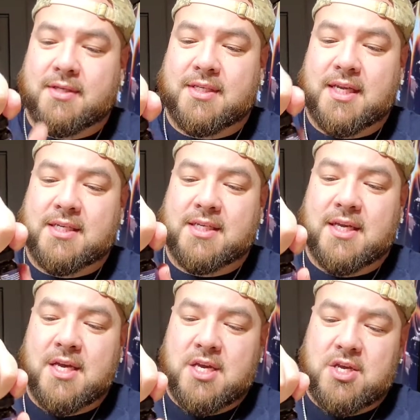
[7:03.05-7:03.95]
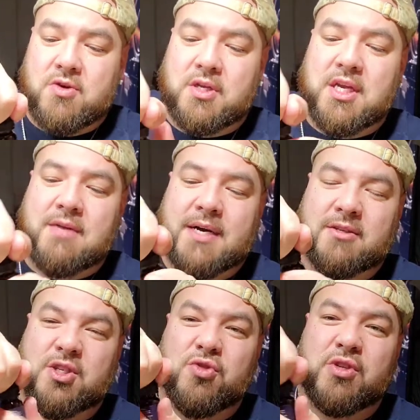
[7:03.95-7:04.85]
It says you only need
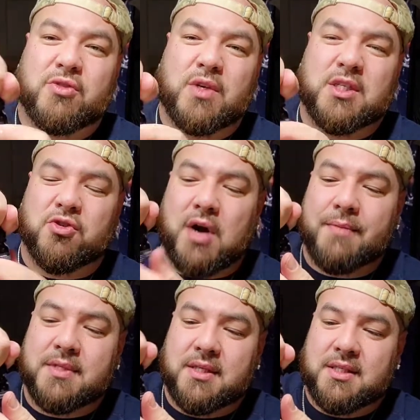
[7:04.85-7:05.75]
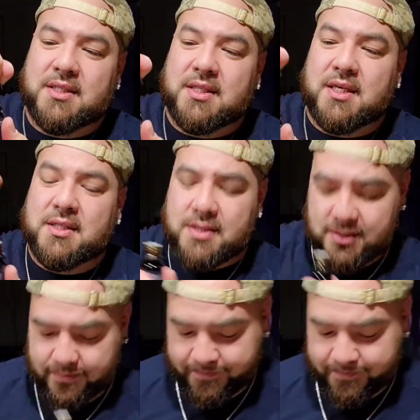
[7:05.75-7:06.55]
about two to three drops on these things.